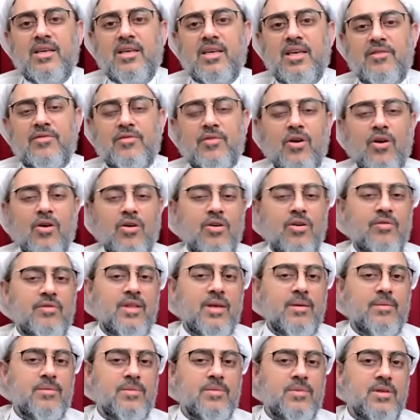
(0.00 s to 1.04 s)
If all of
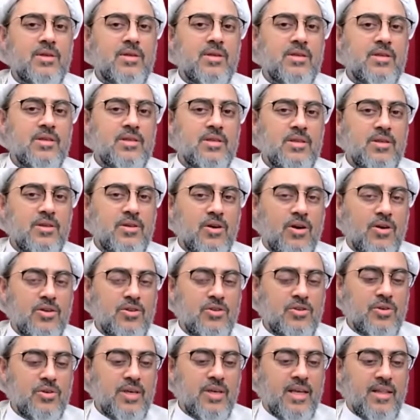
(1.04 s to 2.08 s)
them got
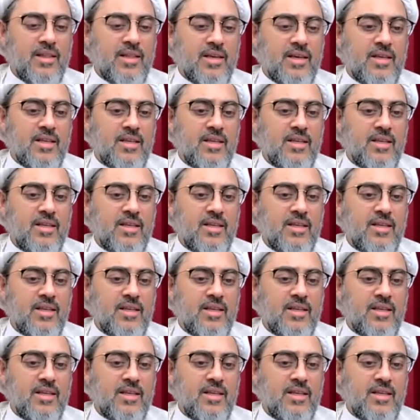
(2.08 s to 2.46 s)
together,